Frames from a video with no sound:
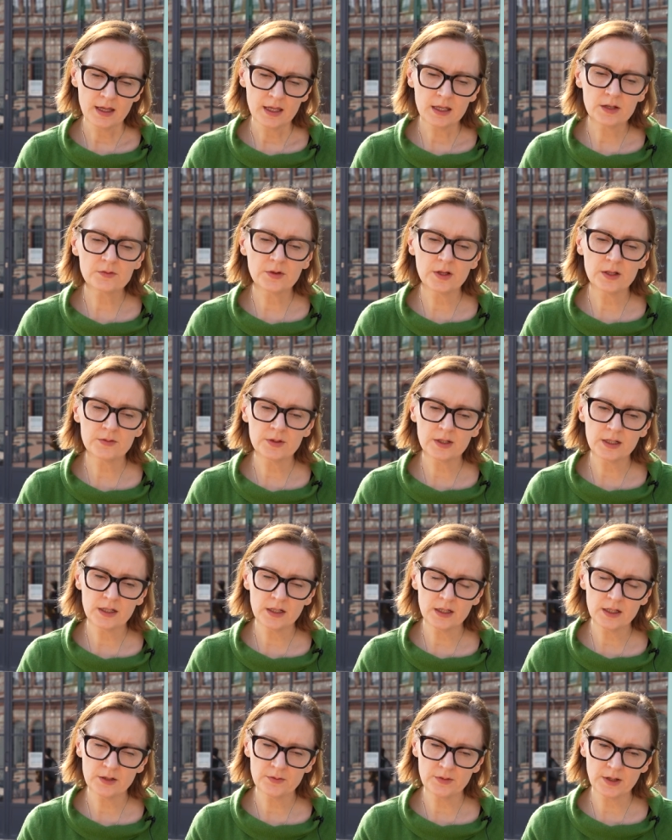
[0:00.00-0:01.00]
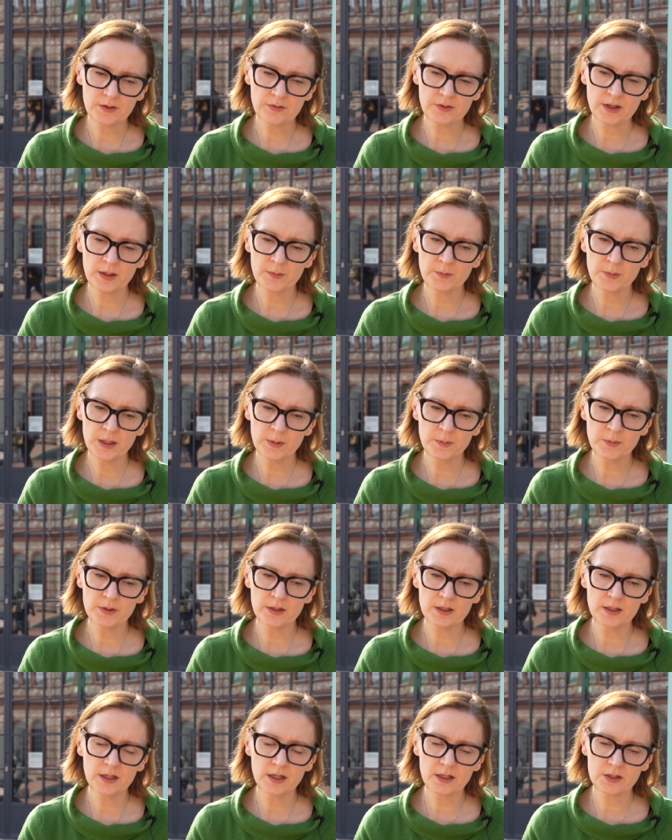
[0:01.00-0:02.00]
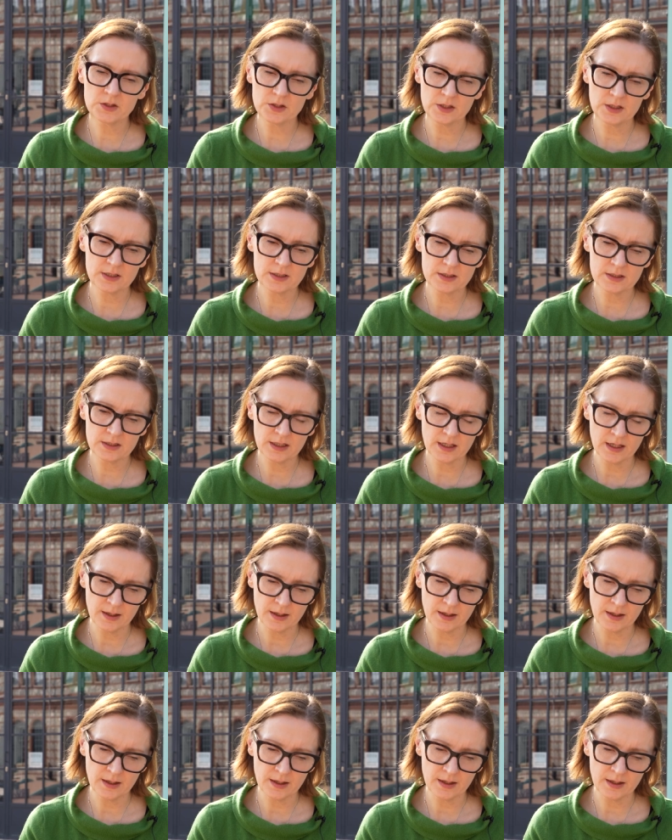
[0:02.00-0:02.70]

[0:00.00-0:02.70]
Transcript: involving a lot of Afghan people, and not just